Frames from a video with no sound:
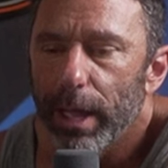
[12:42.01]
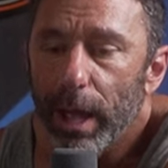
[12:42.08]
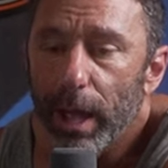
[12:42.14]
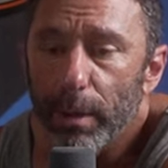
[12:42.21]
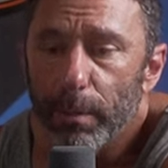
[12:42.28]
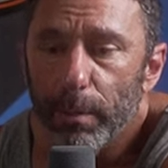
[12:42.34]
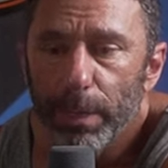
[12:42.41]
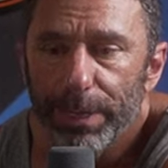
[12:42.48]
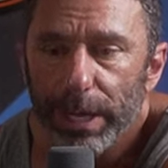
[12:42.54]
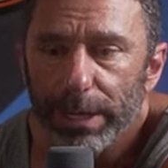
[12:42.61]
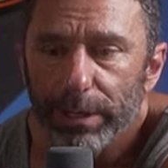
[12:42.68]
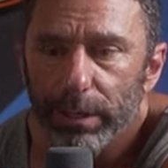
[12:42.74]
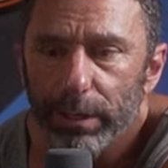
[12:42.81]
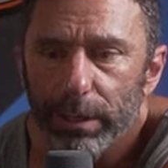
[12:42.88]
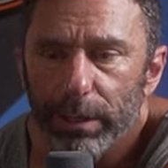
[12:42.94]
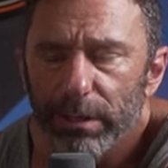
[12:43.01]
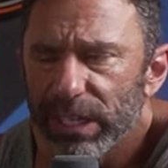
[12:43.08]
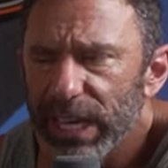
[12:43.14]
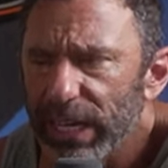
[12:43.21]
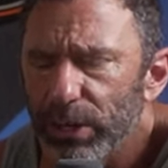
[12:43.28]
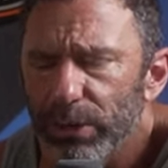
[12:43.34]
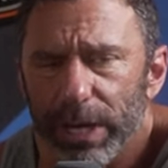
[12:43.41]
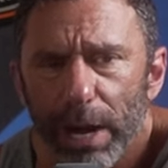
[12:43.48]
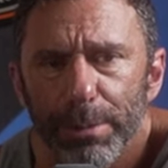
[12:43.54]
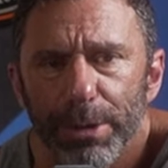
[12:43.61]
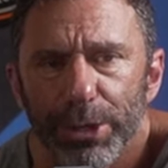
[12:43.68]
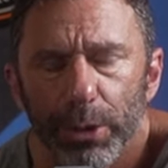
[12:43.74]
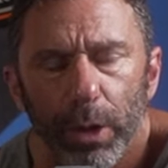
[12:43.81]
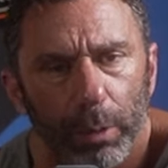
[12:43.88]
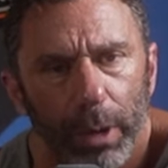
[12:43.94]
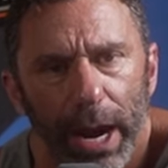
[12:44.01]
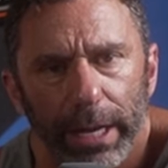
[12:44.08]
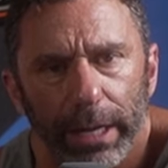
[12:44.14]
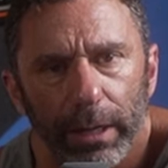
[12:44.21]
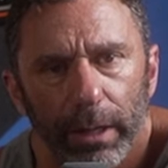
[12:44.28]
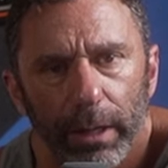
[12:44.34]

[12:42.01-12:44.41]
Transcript: Um, then take your time and do it right